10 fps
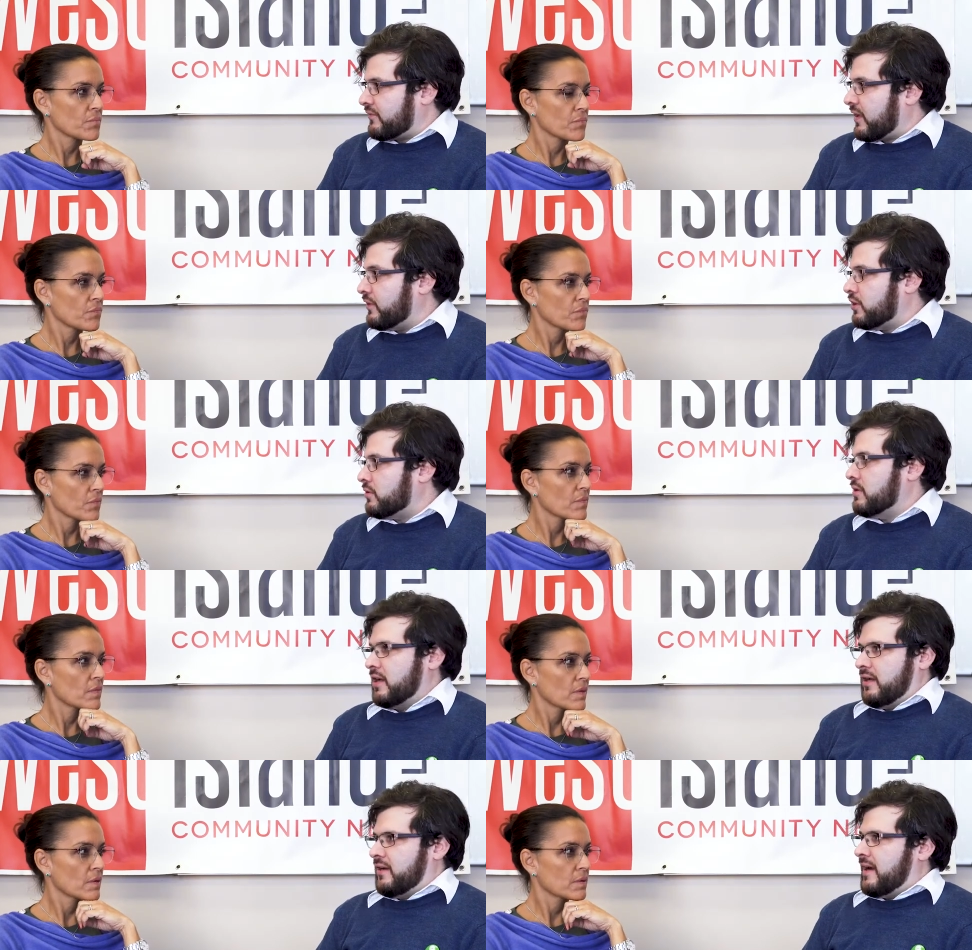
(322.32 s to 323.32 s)
Speaker 1: of revenue,
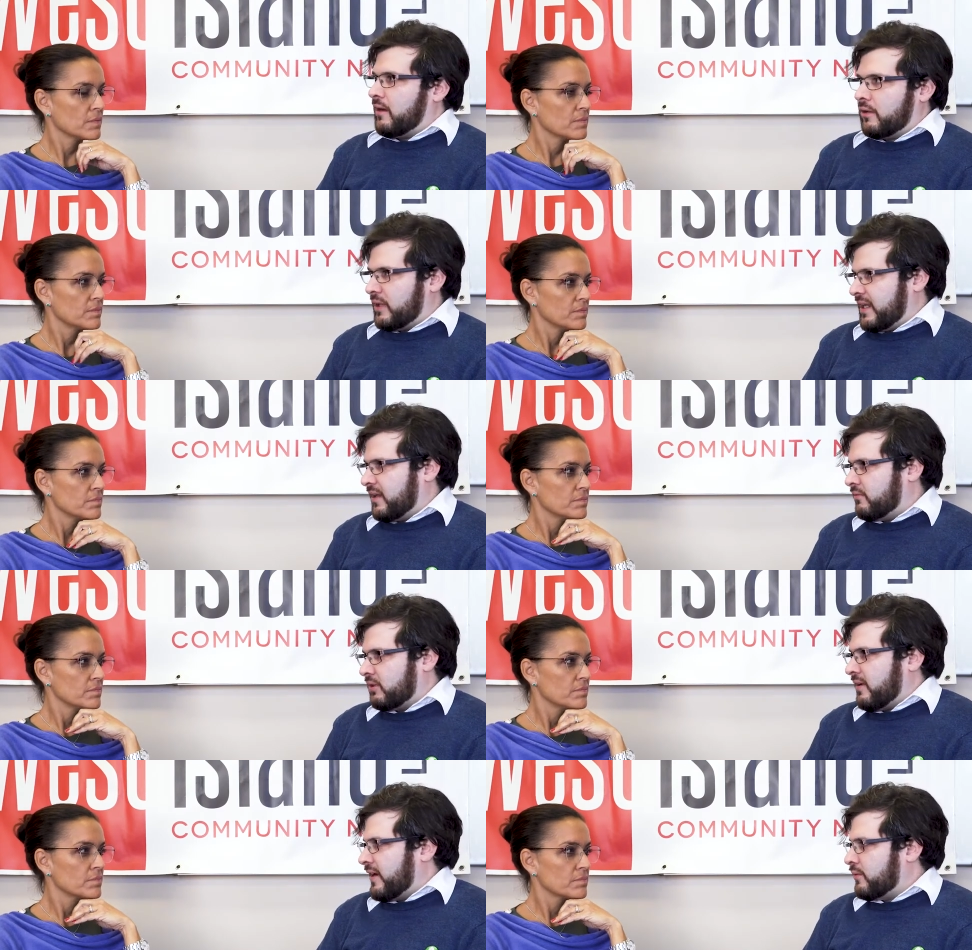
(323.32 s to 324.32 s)
how can we get
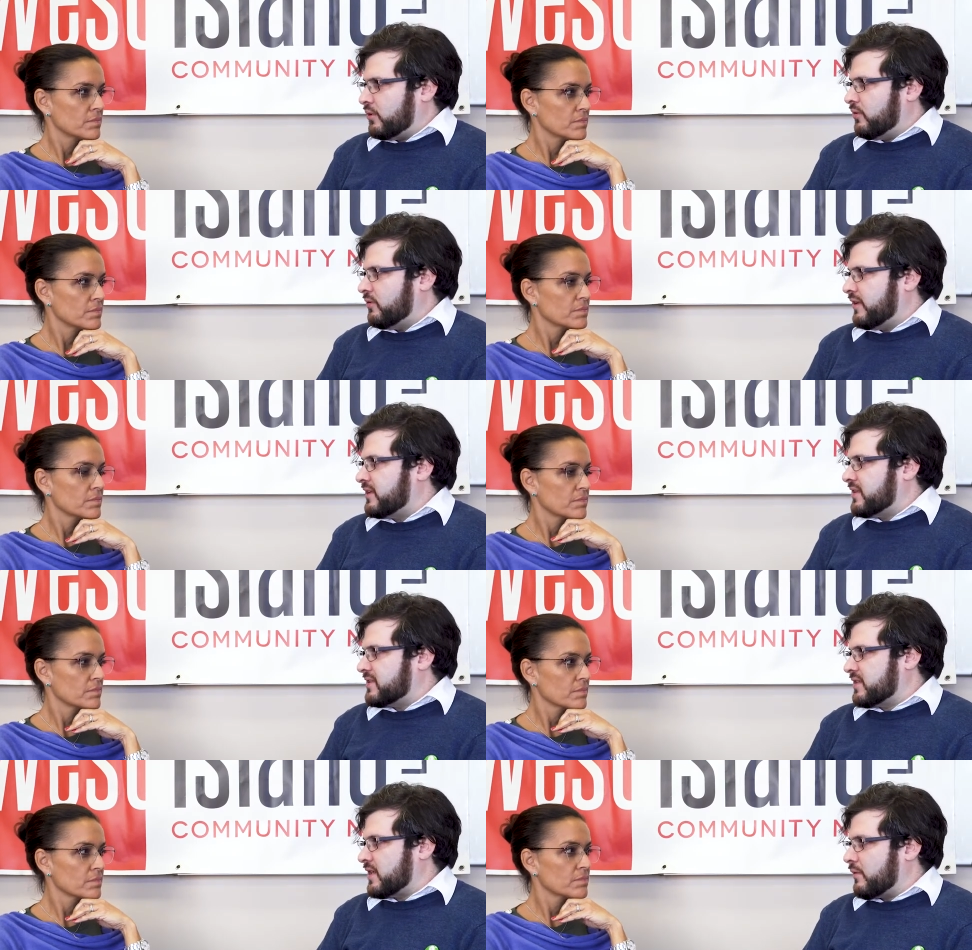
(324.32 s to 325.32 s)
reliable and
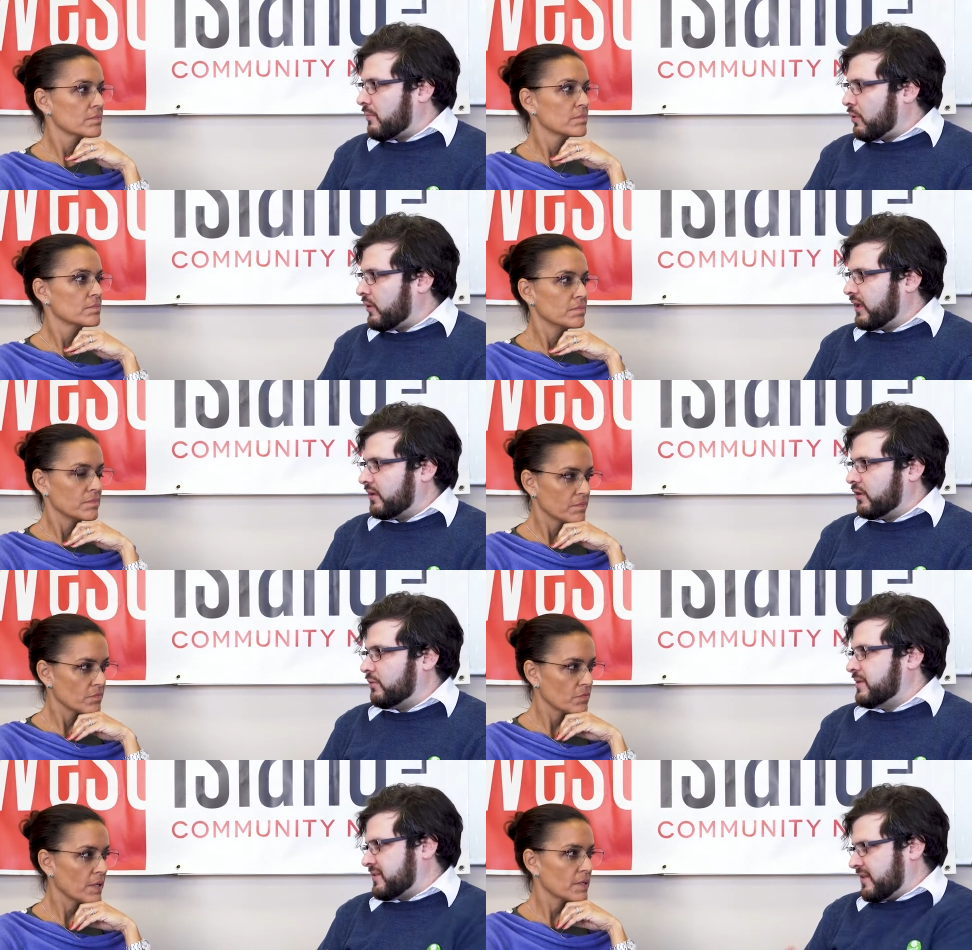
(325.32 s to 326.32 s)
consistent reporting? You know,
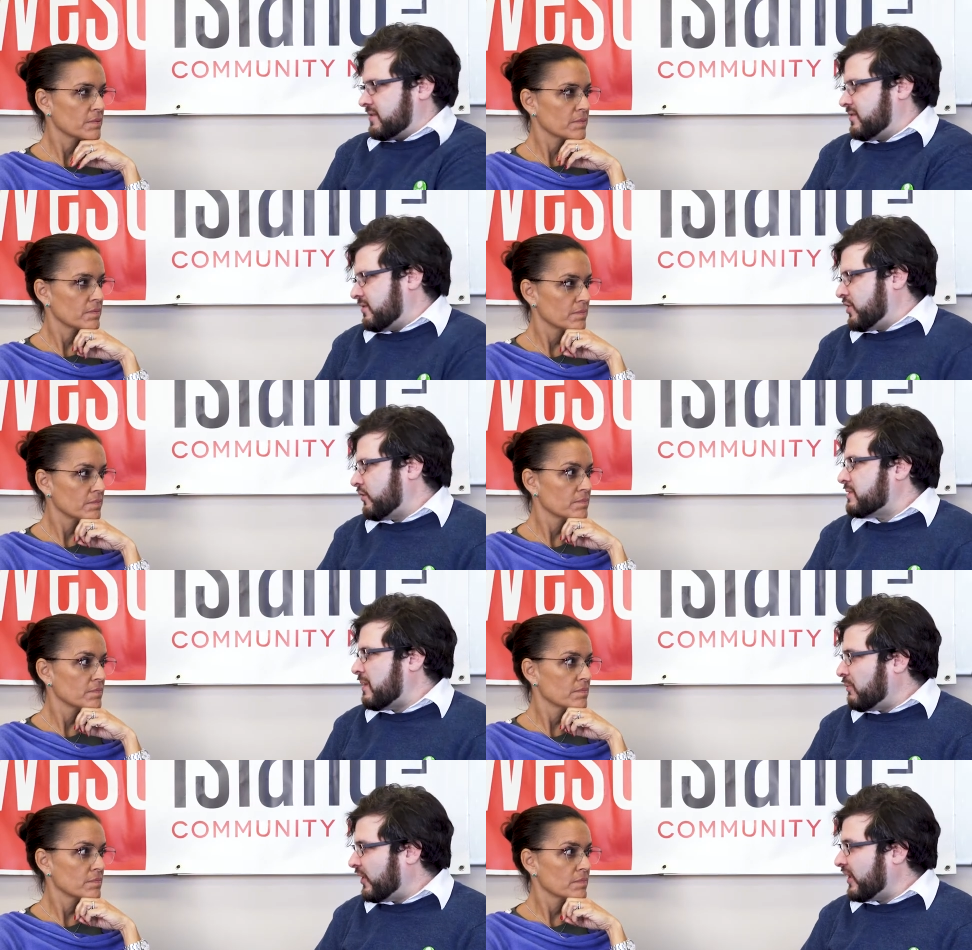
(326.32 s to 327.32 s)
besides right. generous
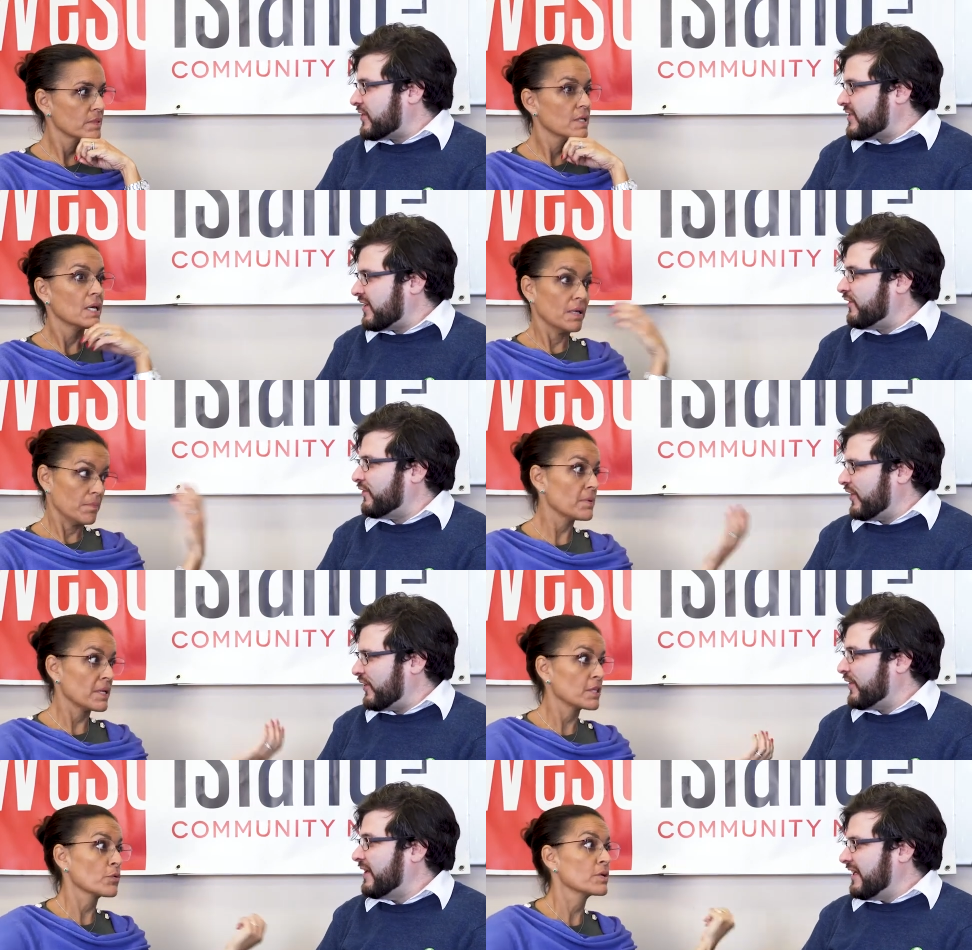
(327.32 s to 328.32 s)
people like yourself. You but
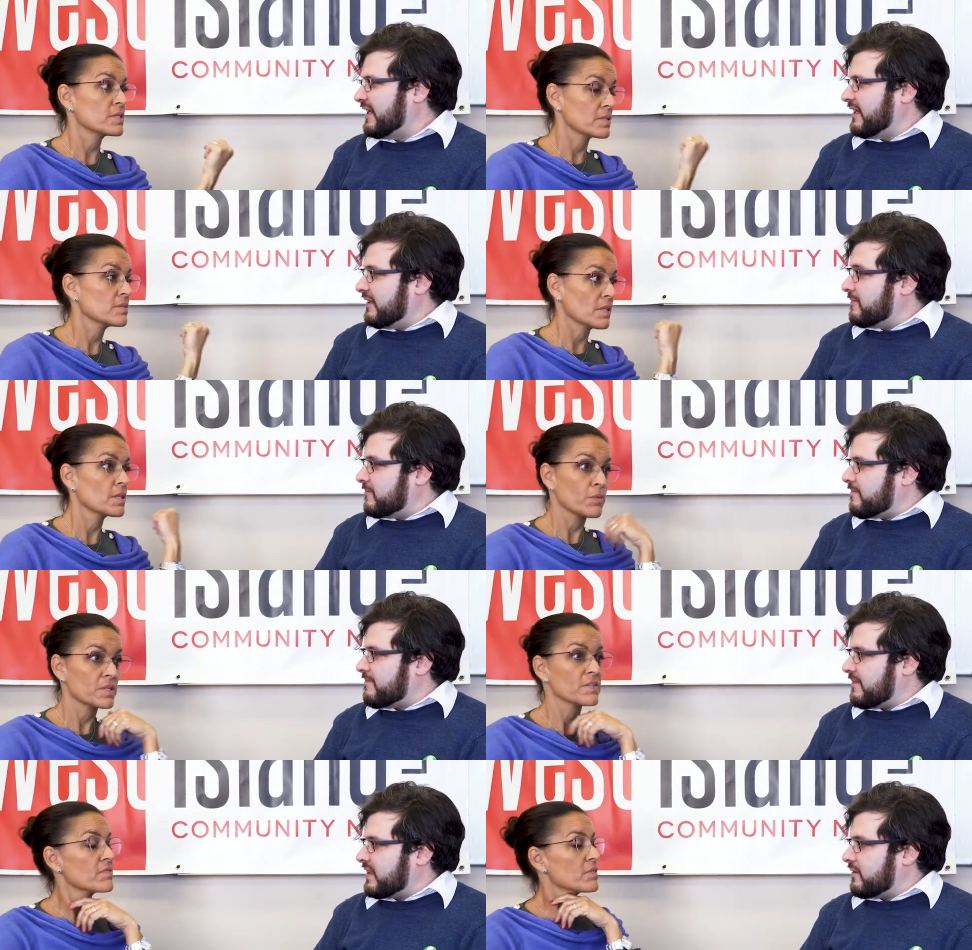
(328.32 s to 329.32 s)
know. there
Speaker 2: is there
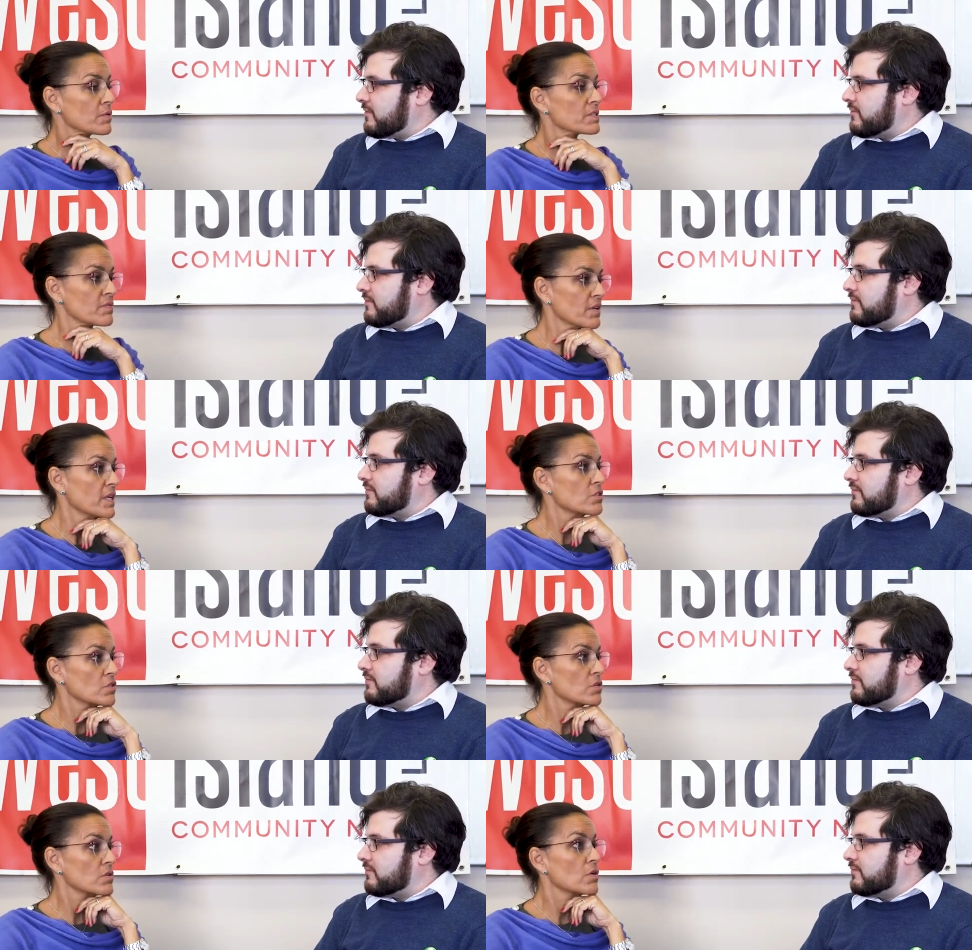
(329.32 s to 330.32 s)
is a there is a
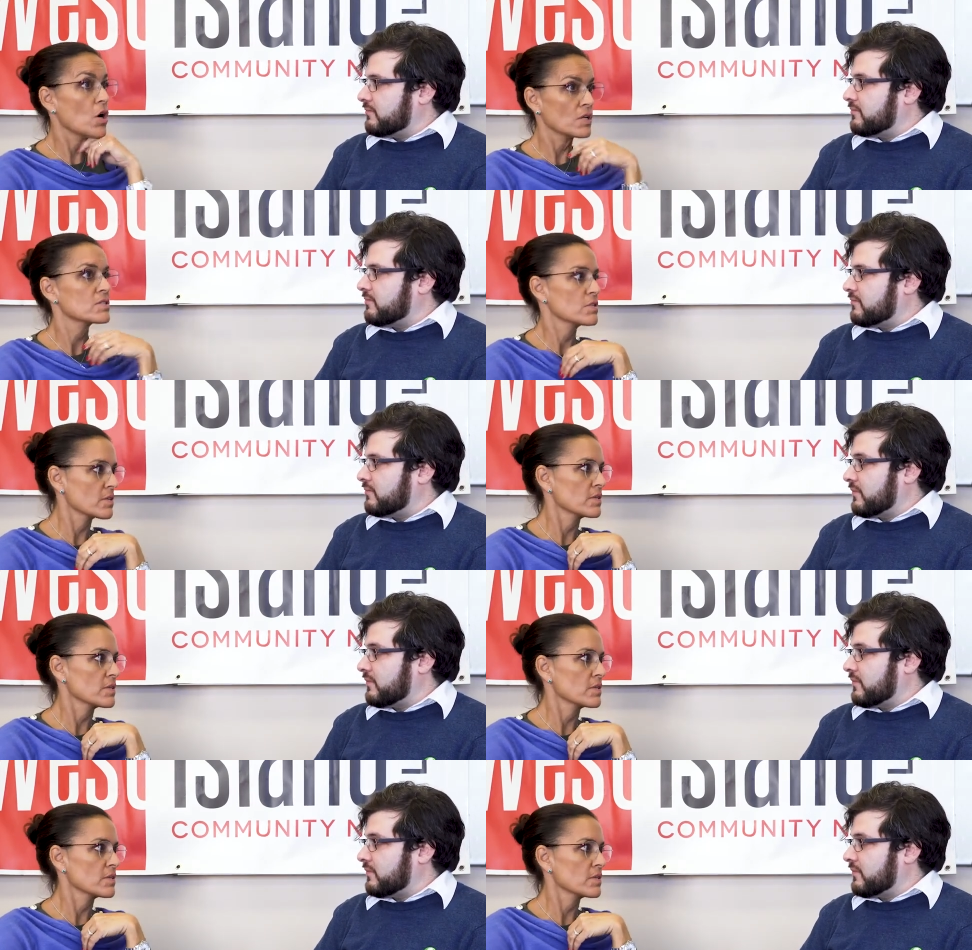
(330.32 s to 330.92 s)
financial cost to